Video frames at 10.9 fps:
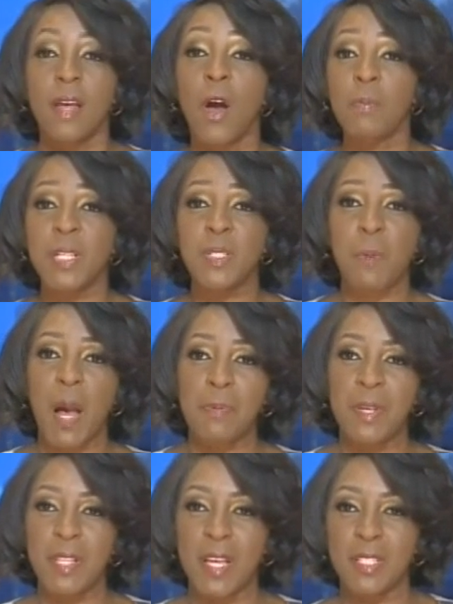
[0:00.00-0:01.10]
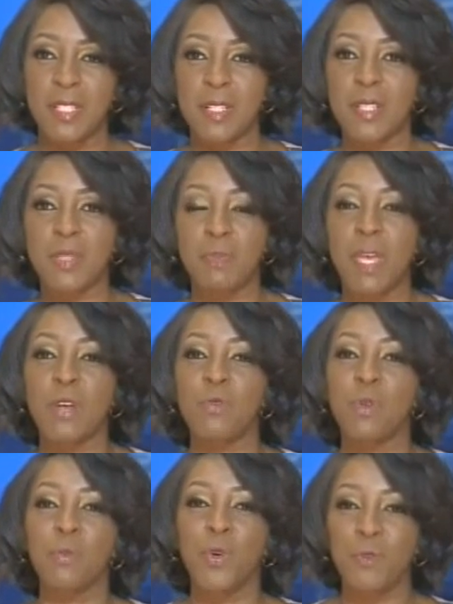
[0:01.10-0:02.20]
The homeless population is
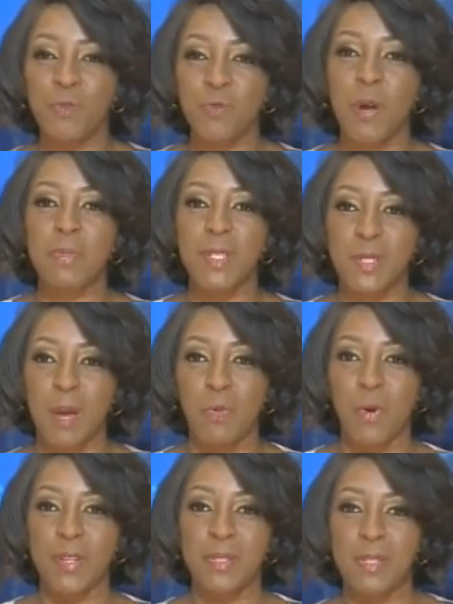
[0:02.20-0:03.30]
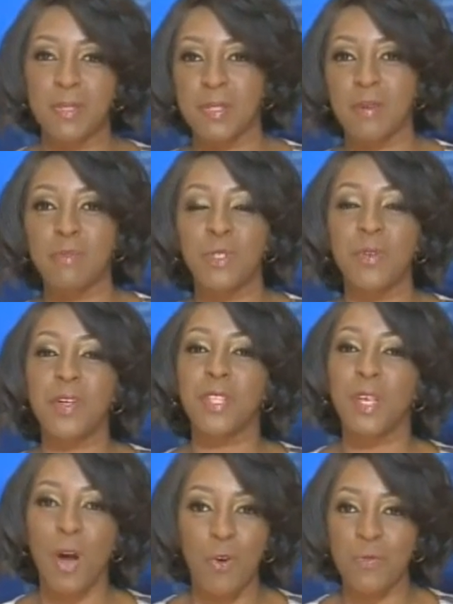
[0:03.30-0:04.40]
being removed from the subway system during
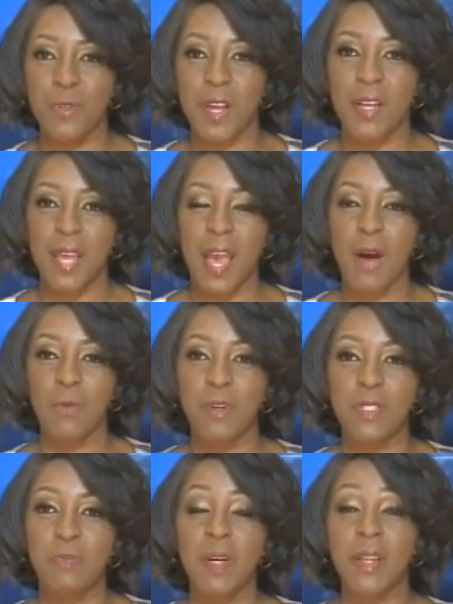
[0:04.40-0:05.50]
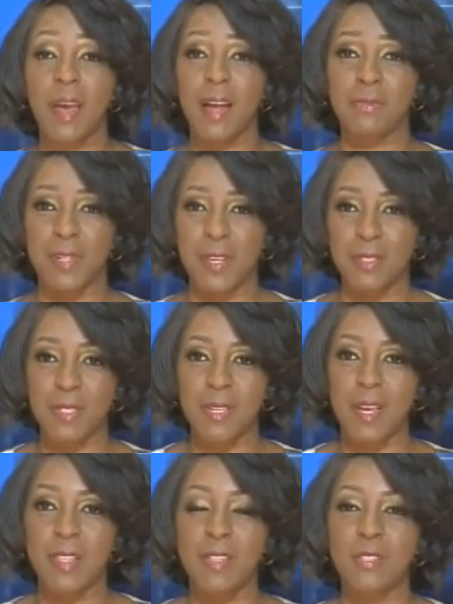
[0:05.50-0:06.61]
the overnight hours, but advocates
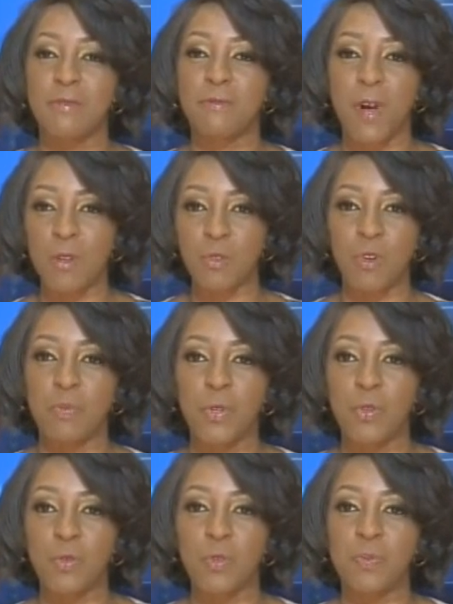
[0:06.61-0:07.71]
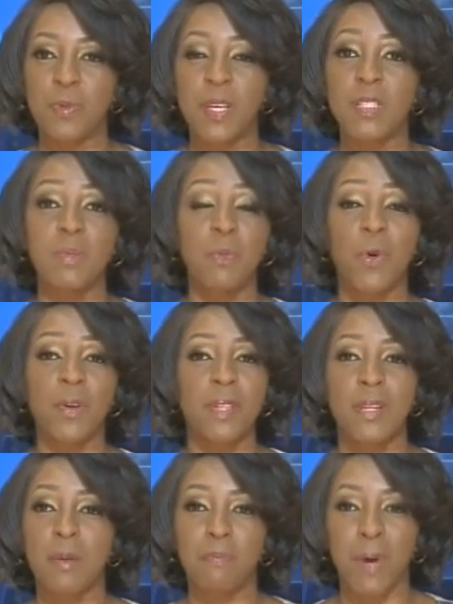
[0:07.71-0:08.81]
say this vulnerable group needs more
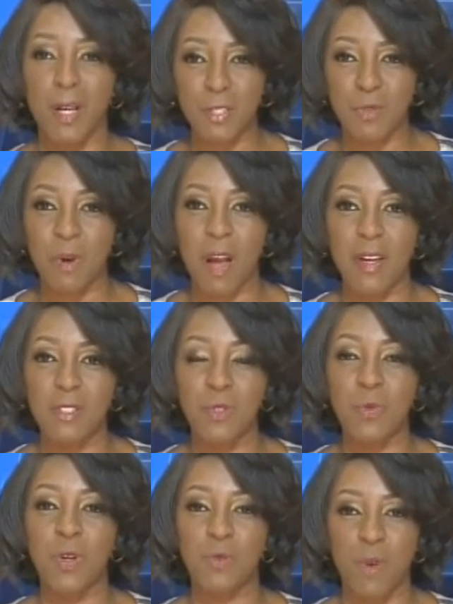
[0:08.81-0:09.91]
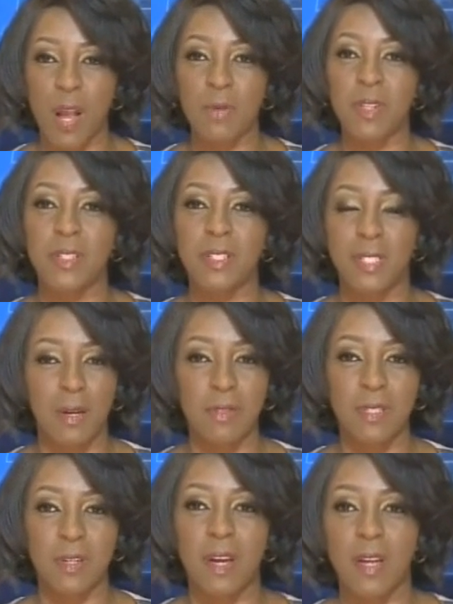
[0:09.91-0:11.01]
than a bus ride to a crowded
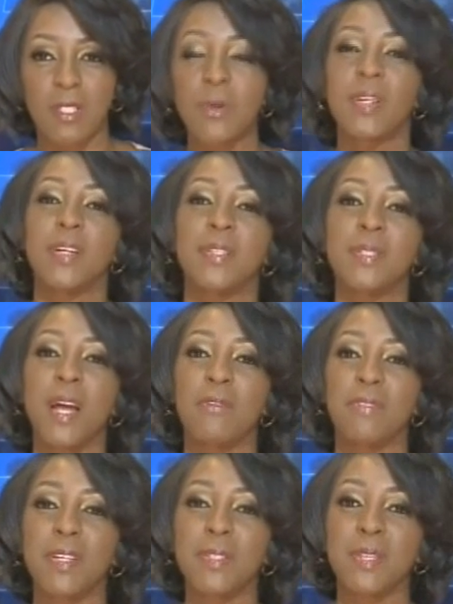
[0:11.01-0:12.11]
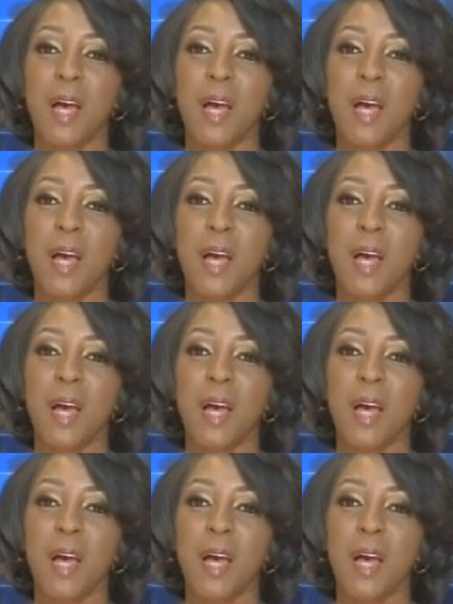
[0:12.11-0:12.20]
shelter. Joining us now via